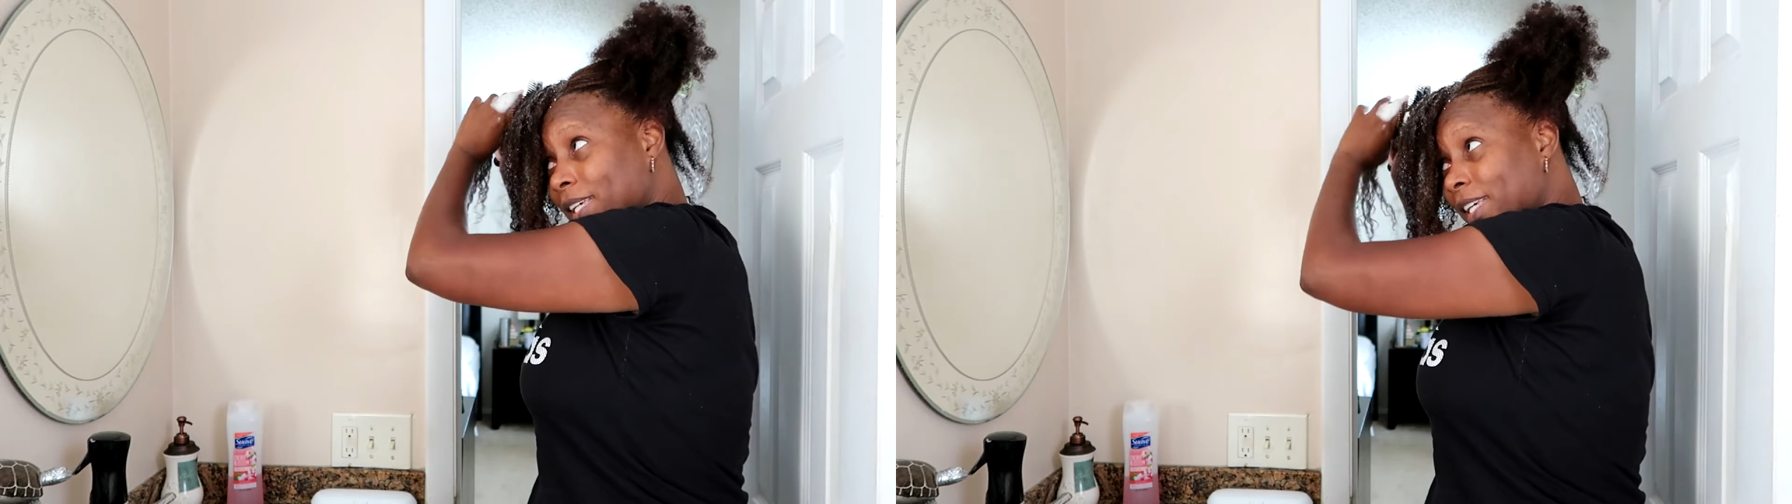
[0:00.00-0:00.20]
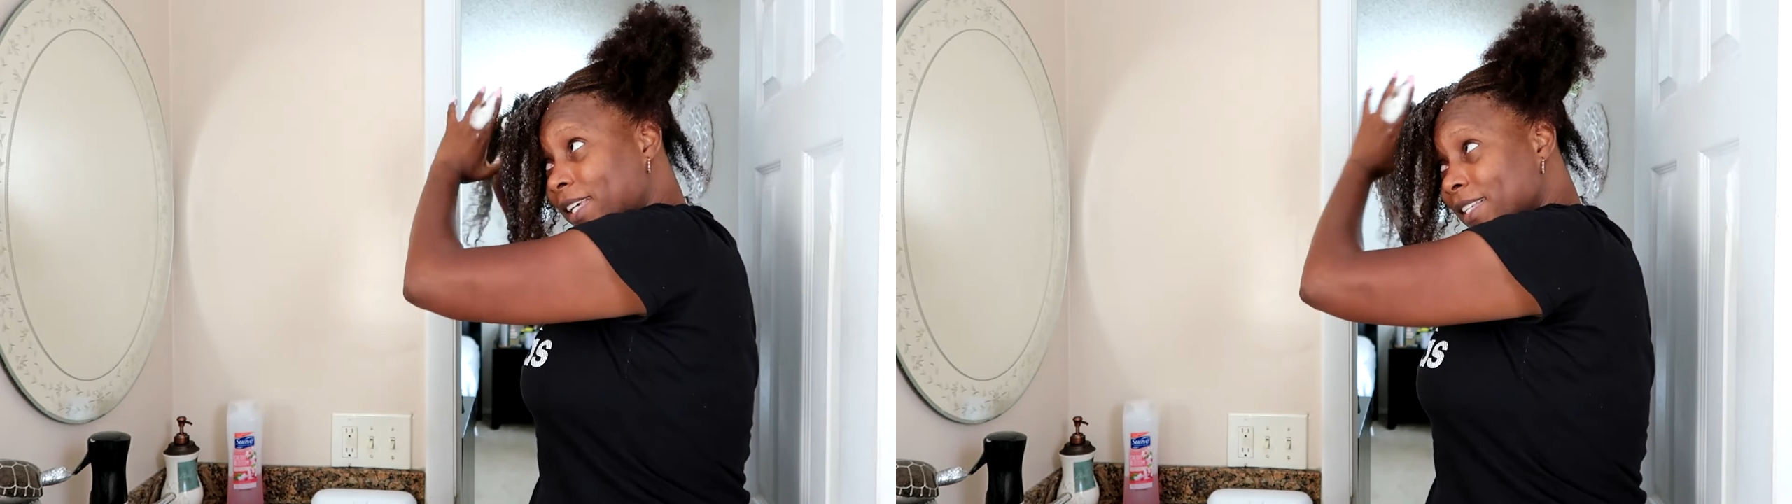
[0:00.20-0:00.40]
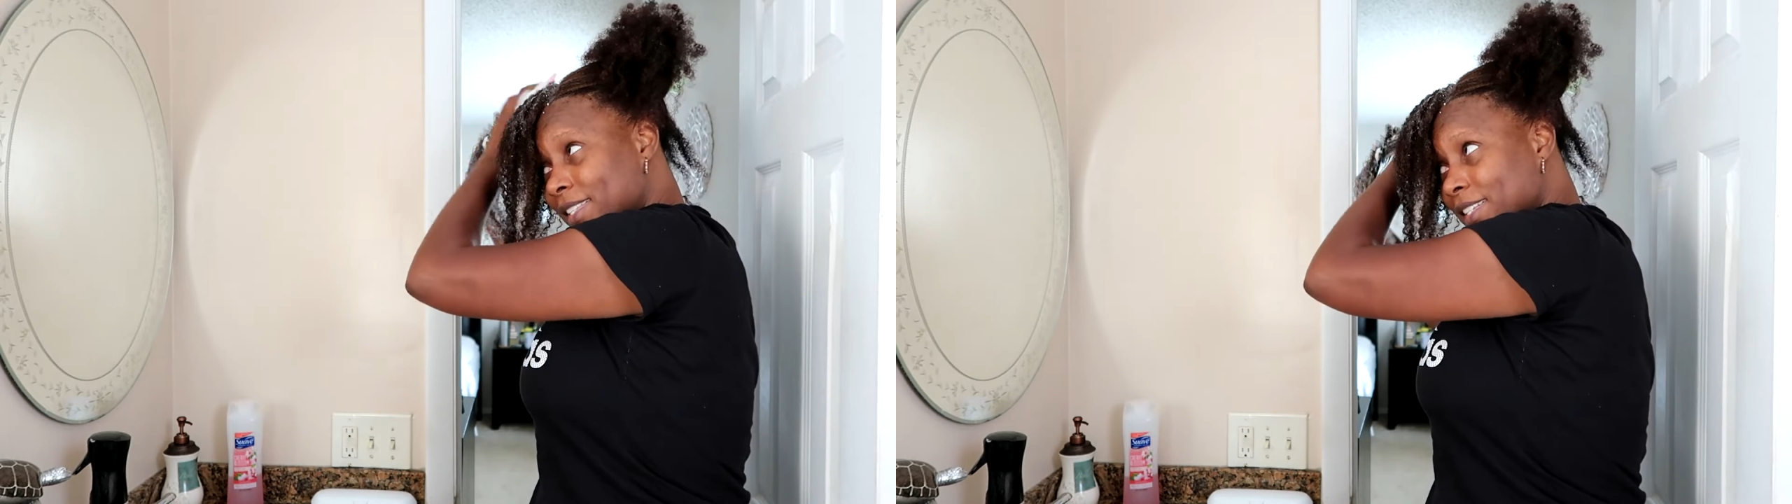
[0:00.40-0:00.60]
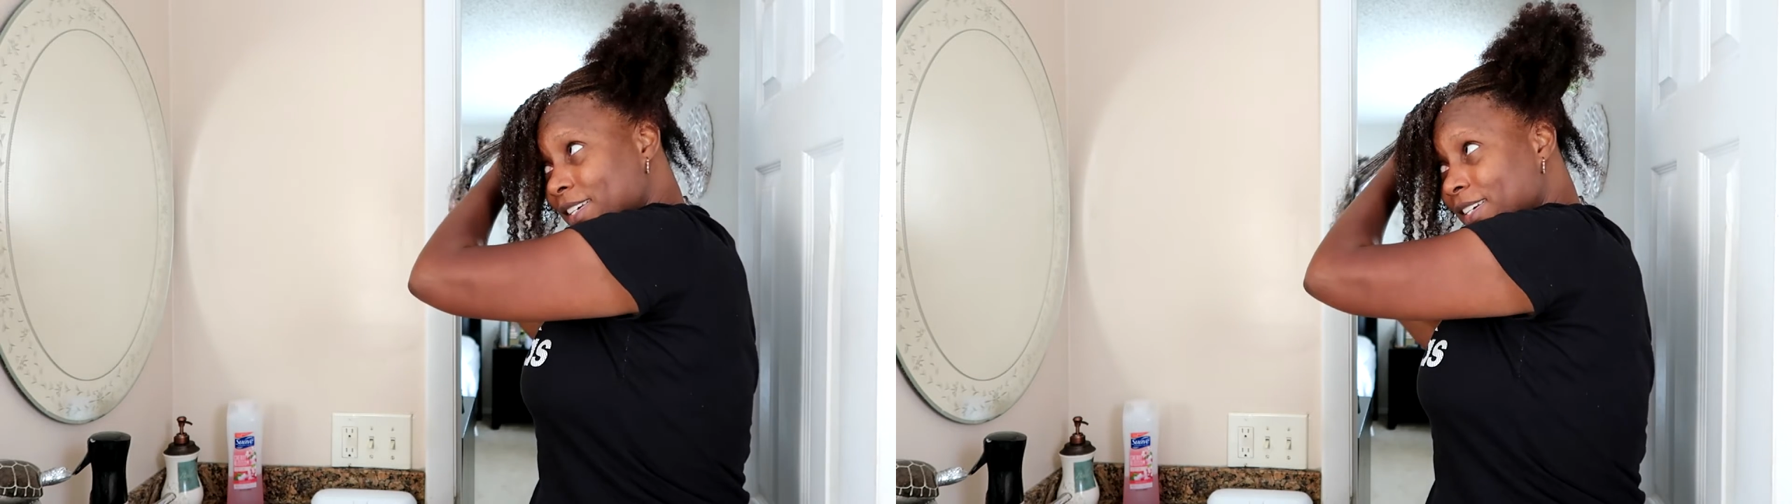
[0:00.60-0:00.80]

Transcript: ease.